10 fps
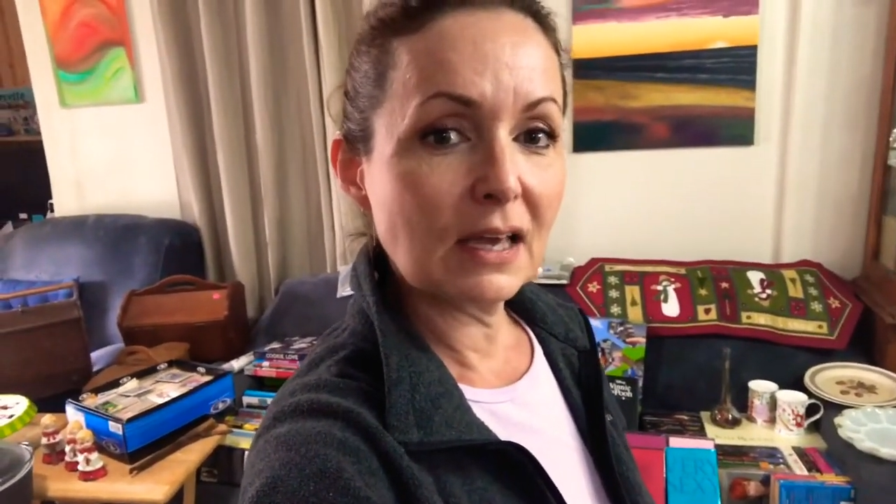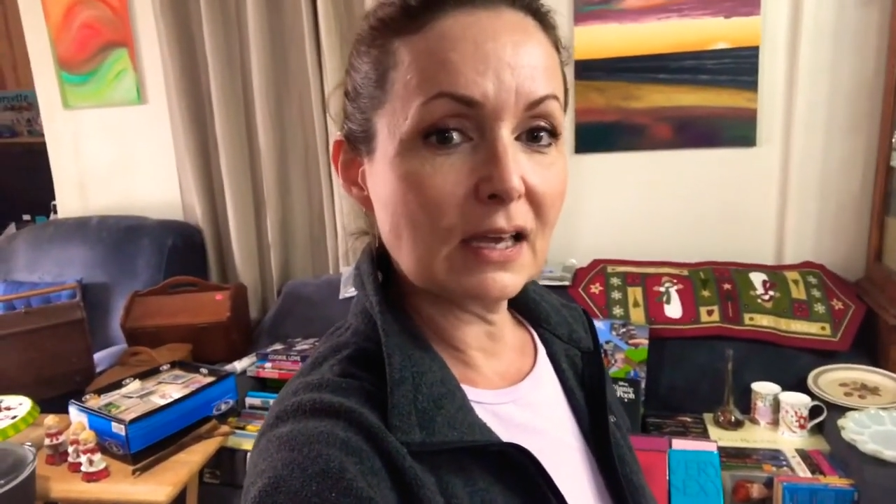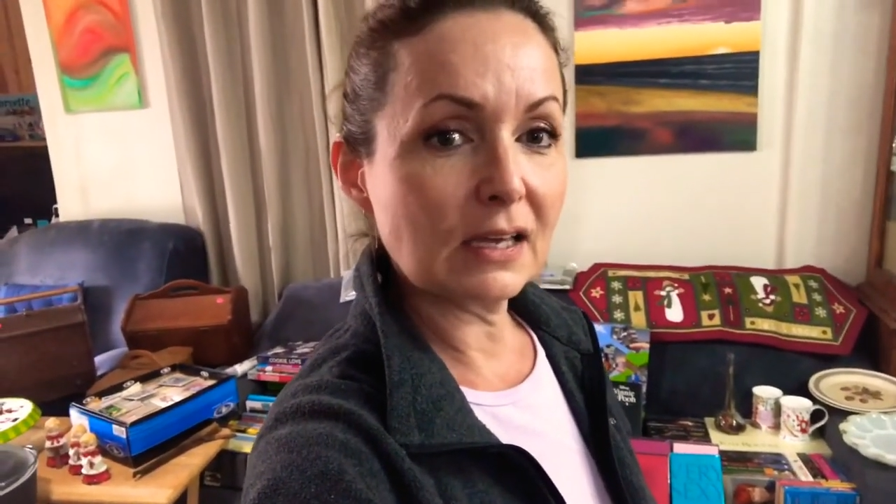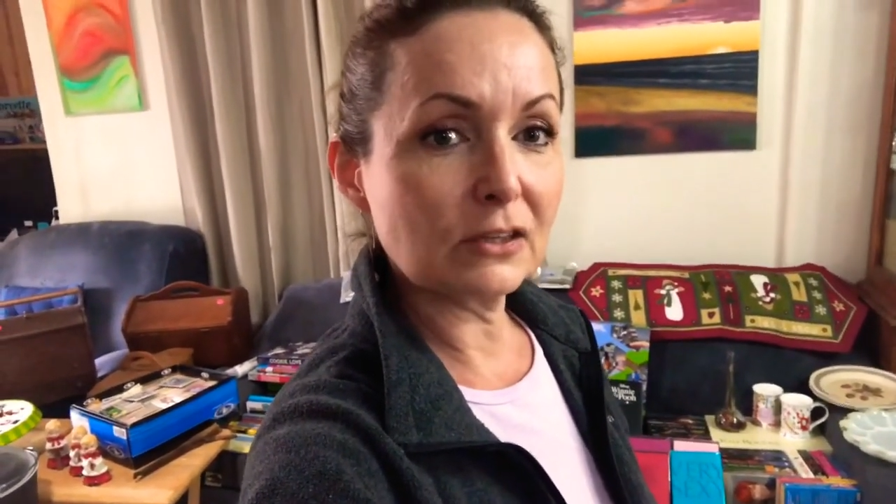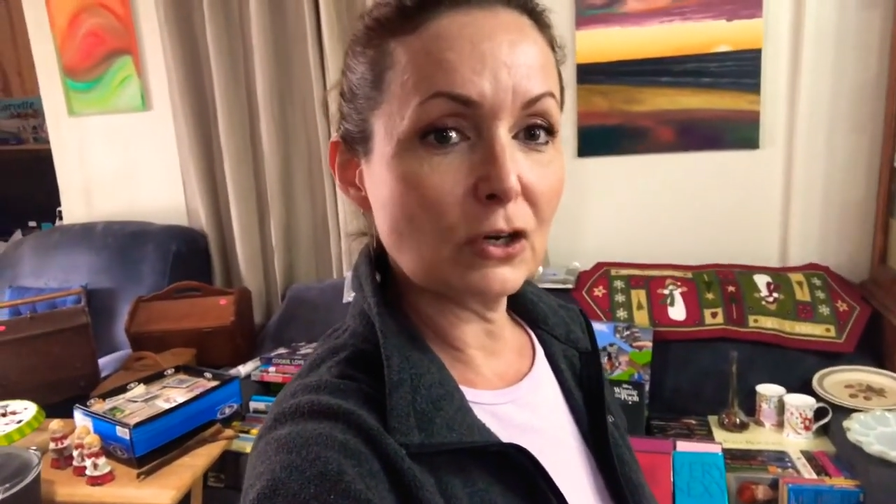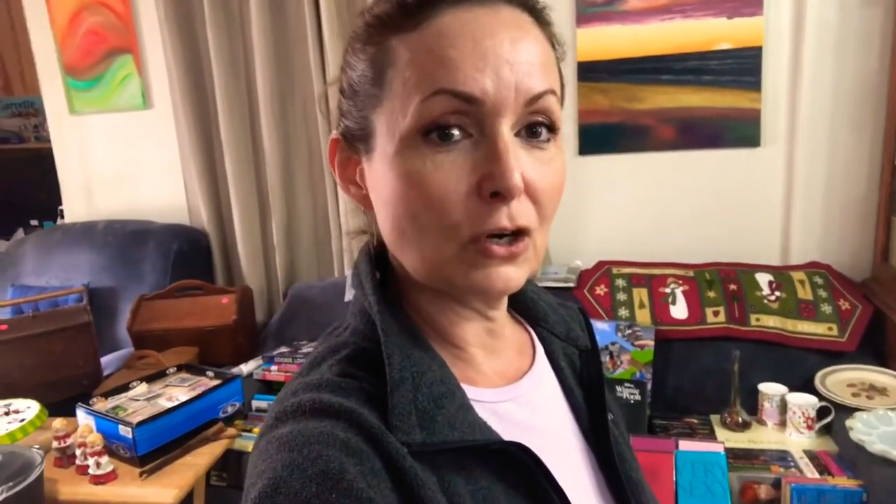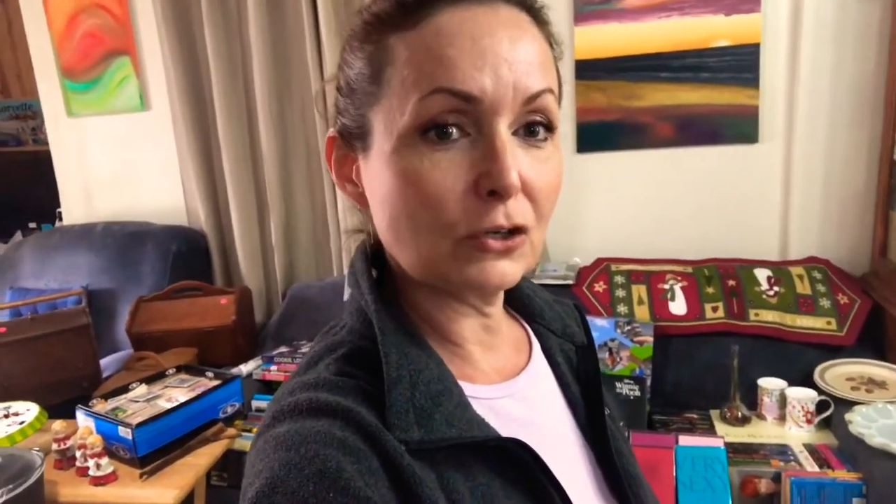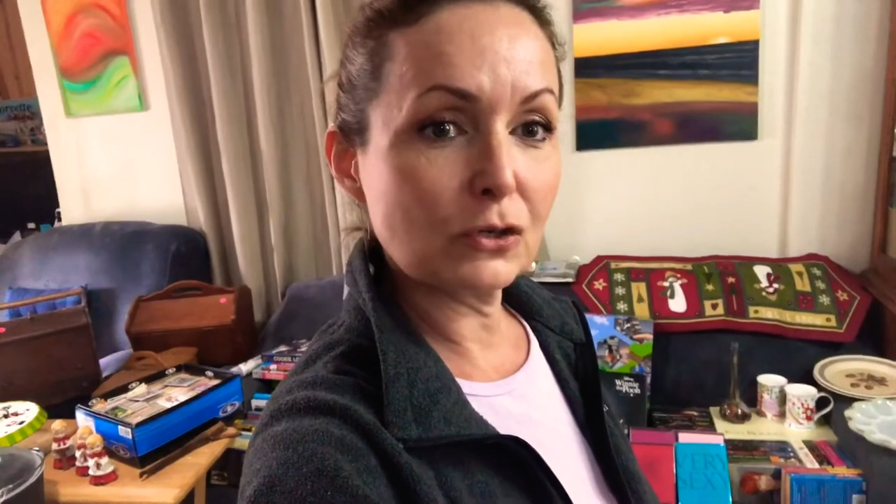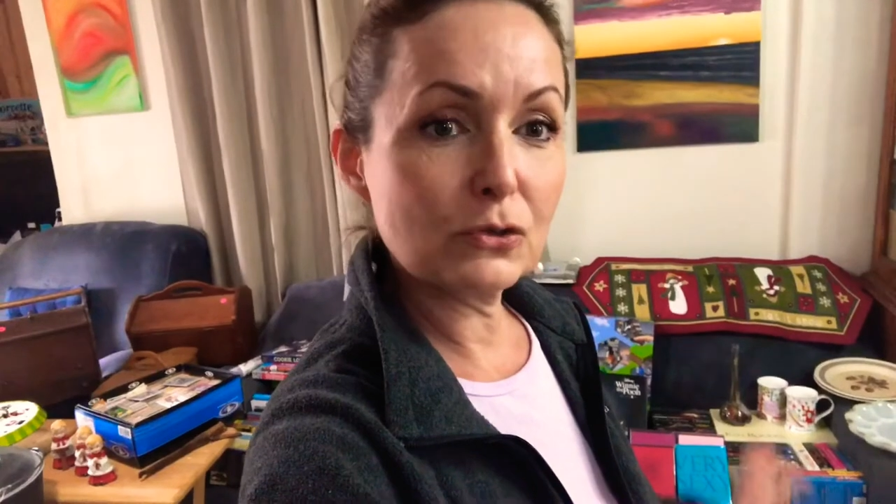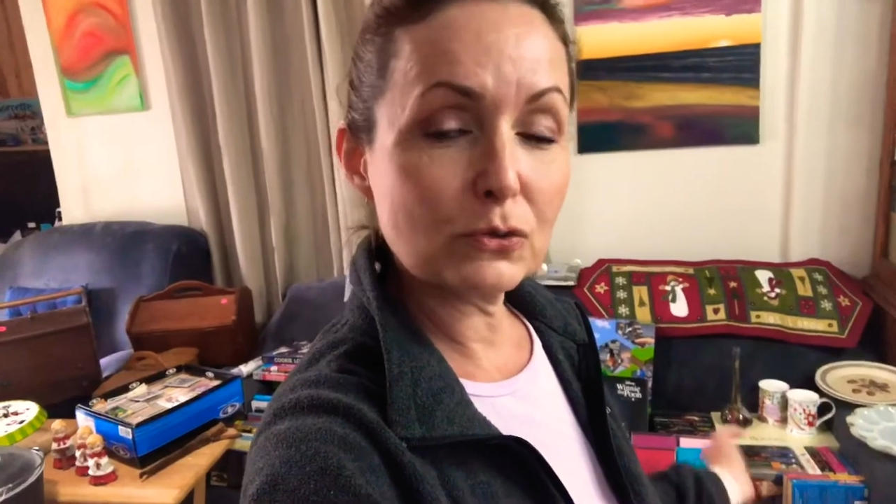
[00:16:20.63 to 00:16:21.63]
And there are
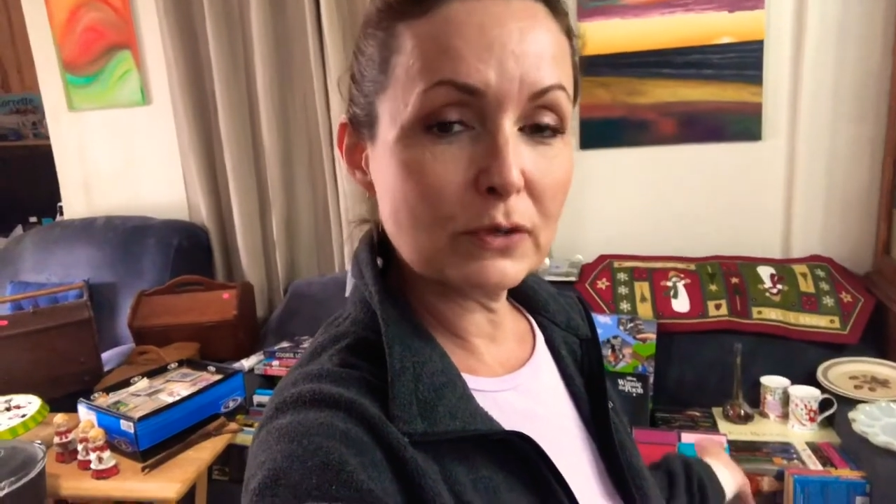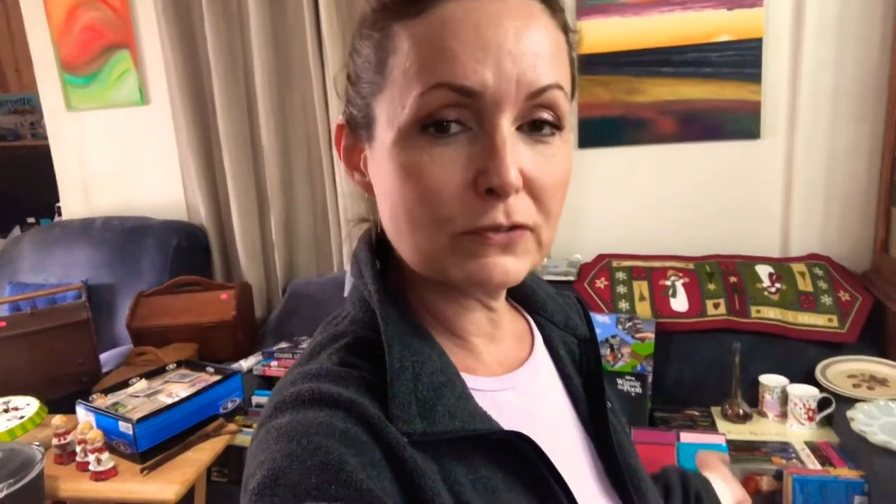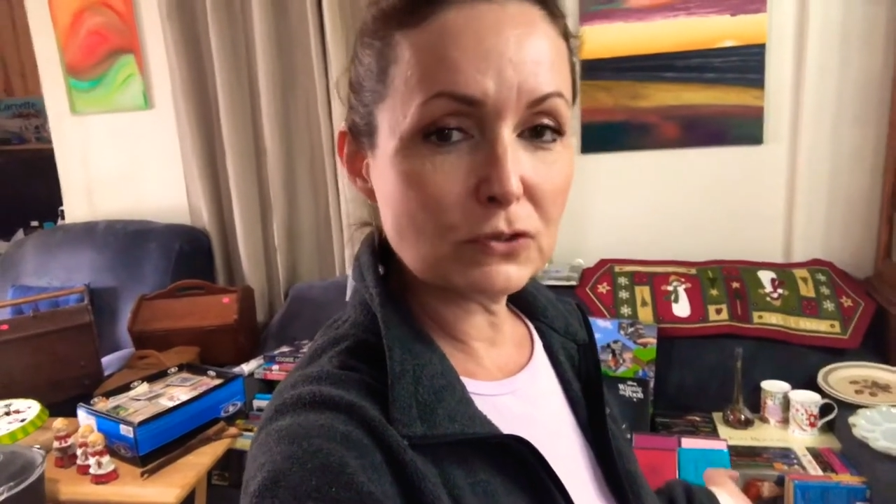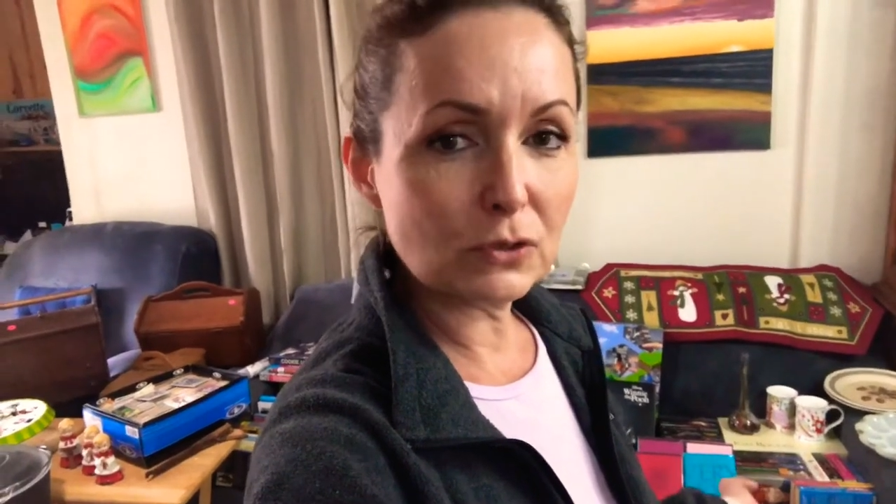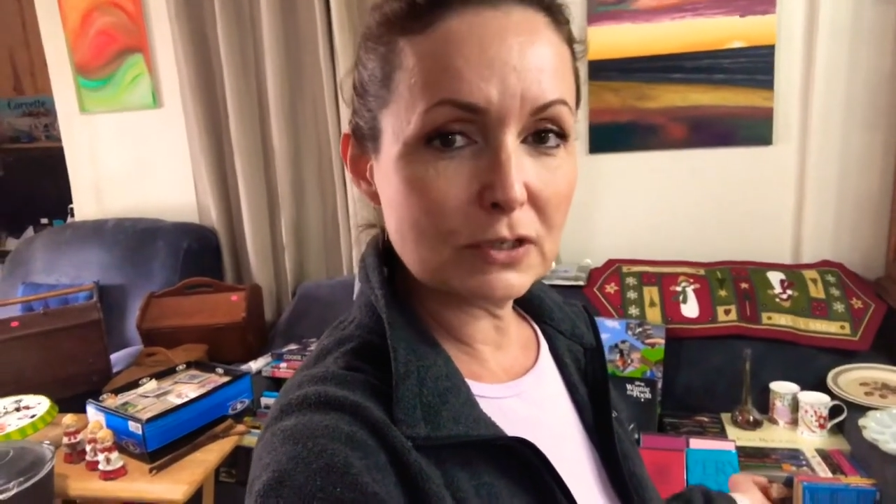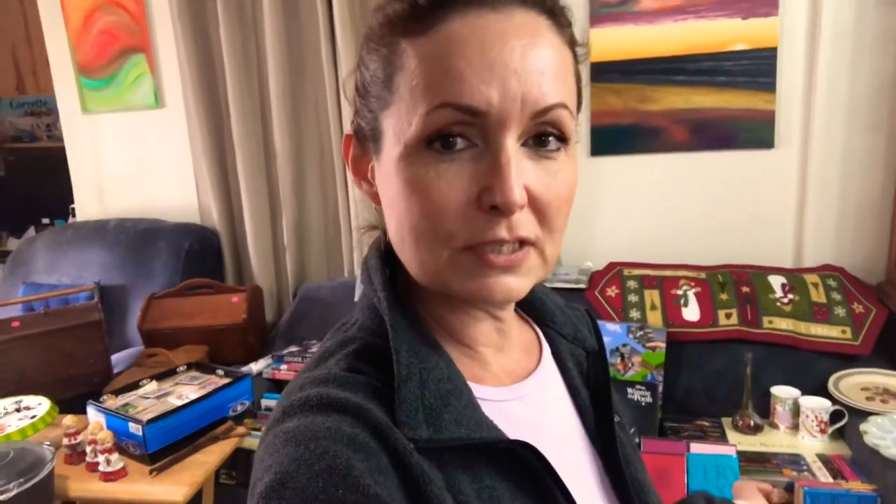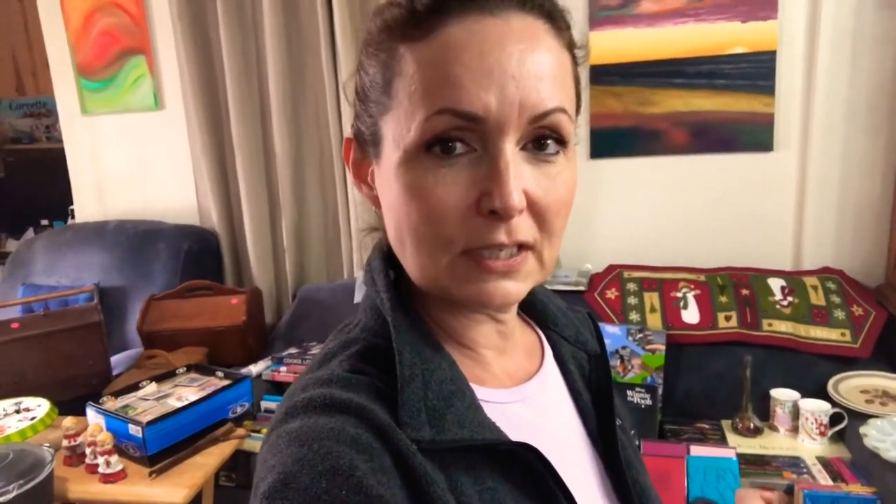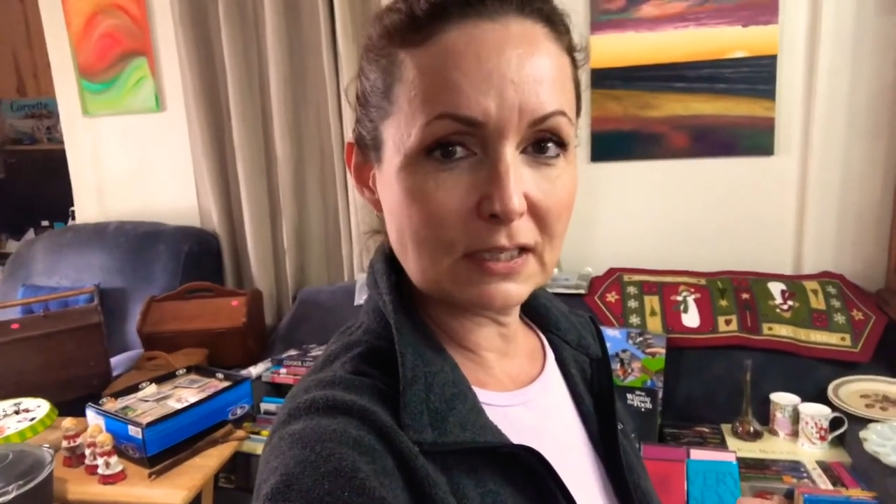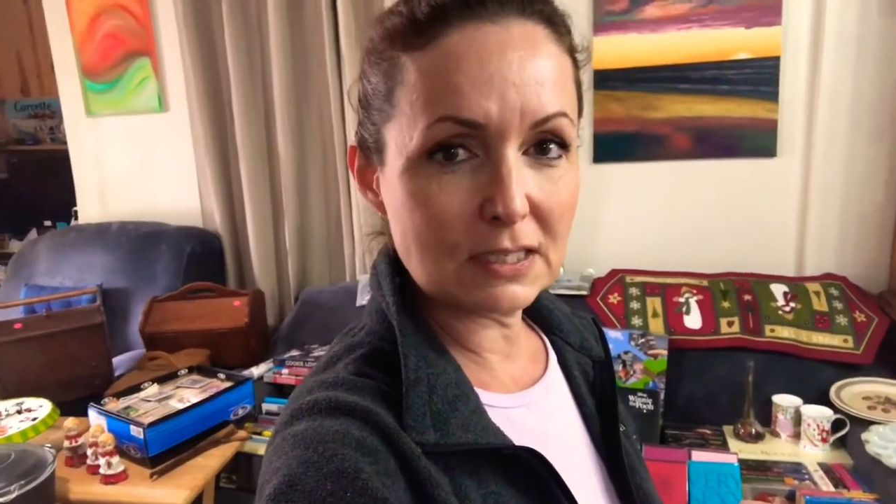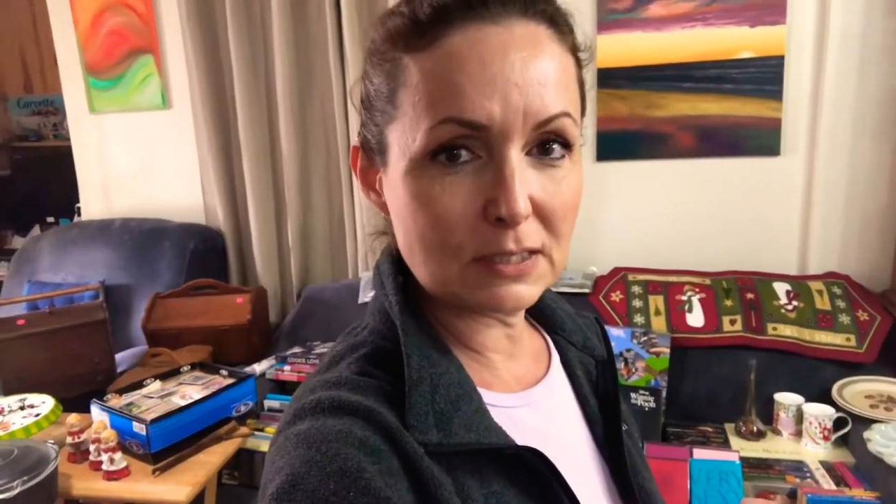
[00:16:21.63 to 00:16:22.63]
no thrift stores
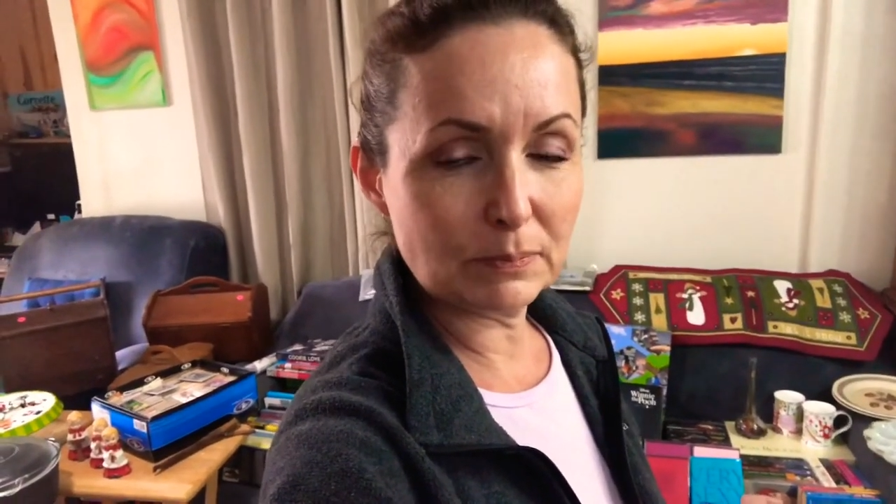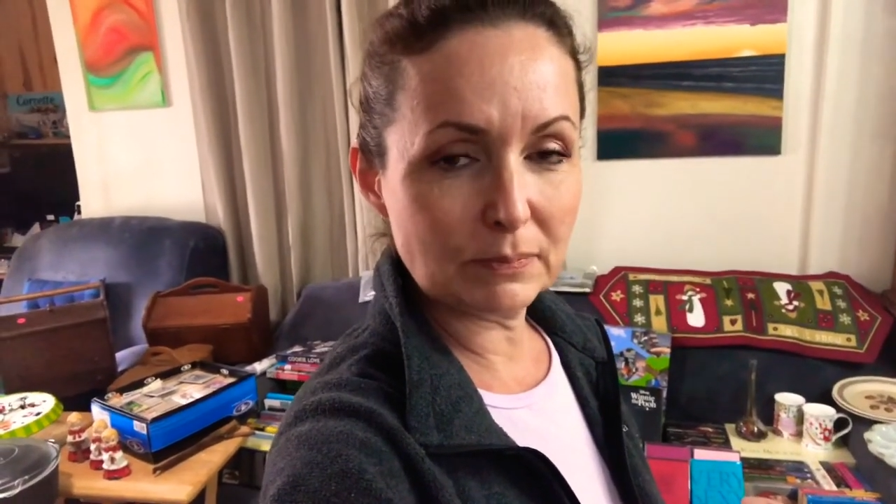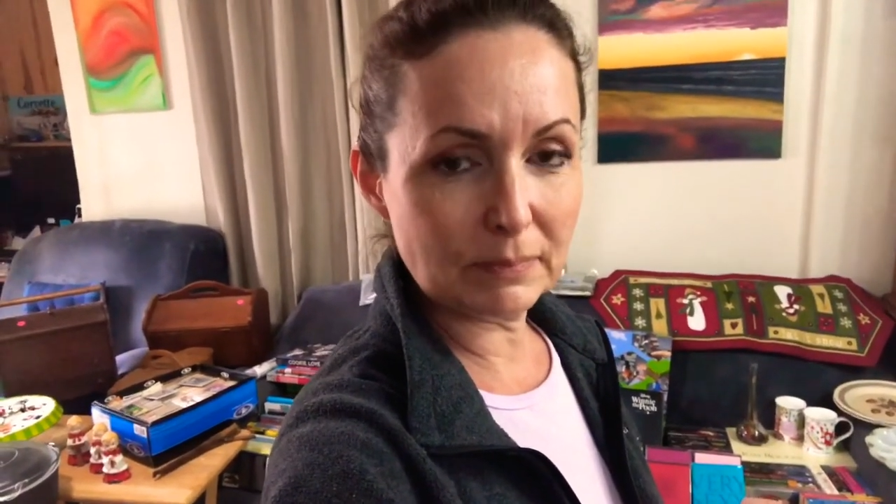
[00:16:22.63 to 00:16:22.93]
in this